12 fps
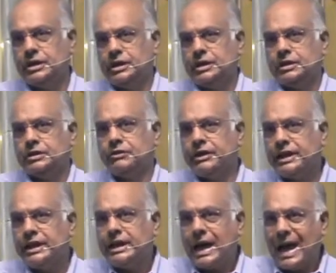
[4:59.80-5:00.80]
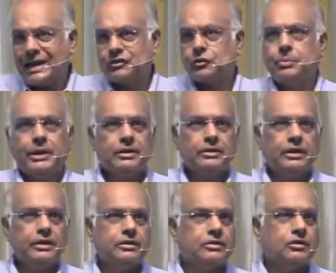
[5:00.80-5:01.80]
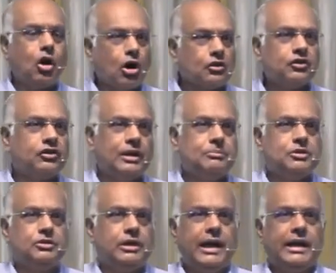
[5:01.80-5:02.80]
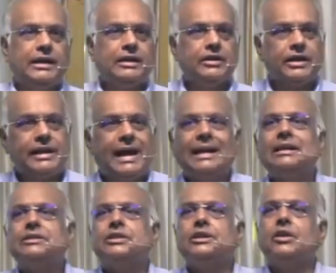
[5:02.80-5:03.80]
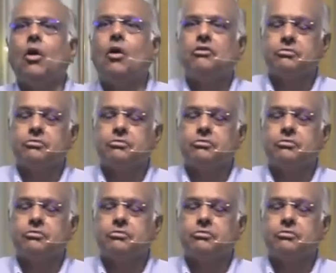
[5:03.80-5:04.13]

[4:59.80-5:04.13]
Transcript: the very aspect and concept and reality of